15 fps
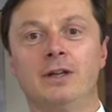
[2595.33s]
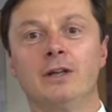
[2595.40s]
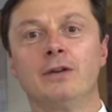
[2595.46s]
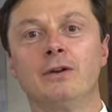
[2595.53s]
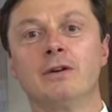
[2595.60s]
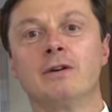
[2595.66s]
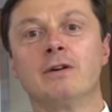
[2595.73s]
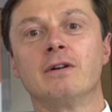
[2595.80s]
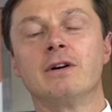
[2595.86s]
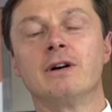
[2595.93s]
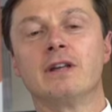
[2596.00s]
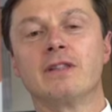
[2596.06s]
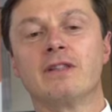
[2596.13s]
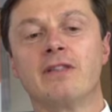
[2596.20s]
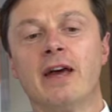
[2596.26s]

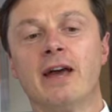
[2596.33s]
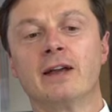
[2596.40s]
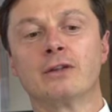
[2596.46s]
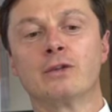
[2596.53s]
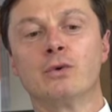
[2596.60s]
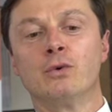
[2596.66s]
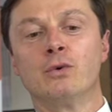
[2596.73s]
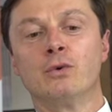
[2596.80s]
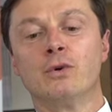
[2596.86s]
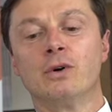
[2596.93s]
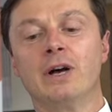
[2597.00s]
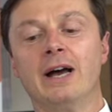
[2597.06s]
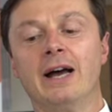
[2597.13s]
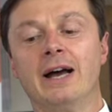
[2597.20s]
thanks to